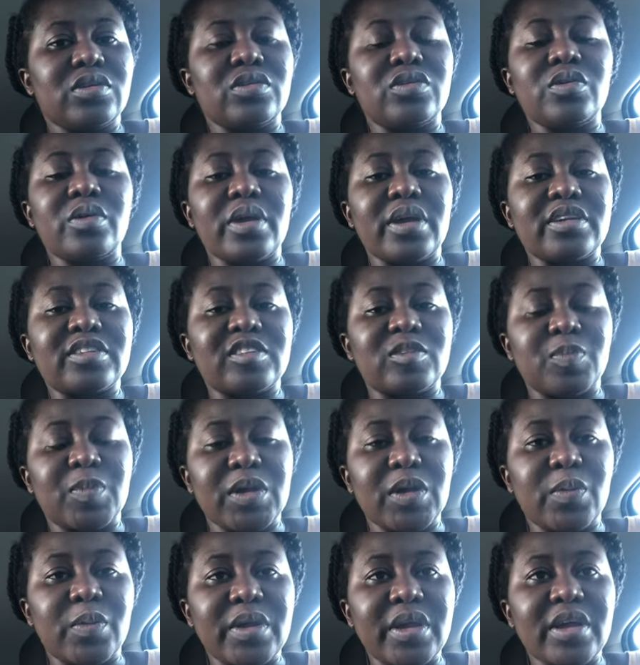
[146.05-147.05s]
your
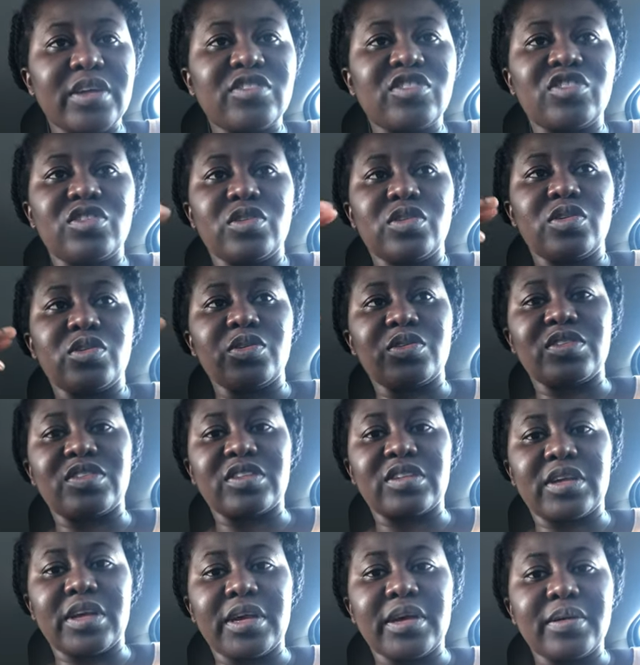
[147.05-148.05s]
experience, your
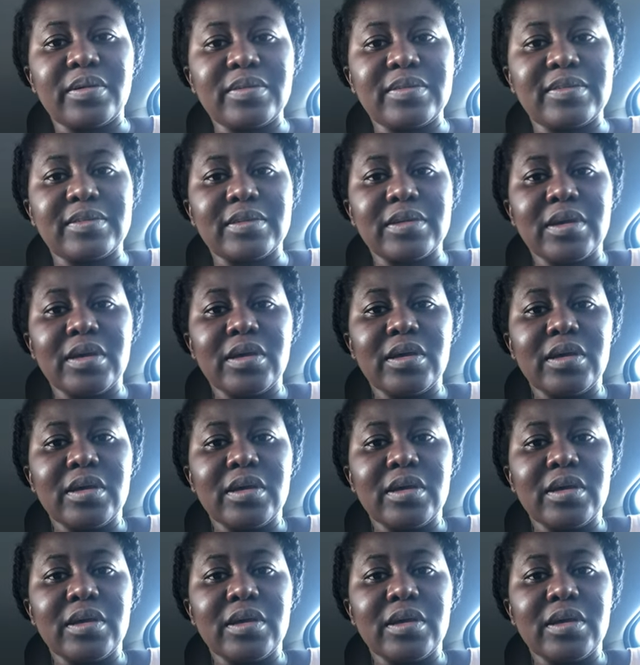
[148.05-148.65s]
skills.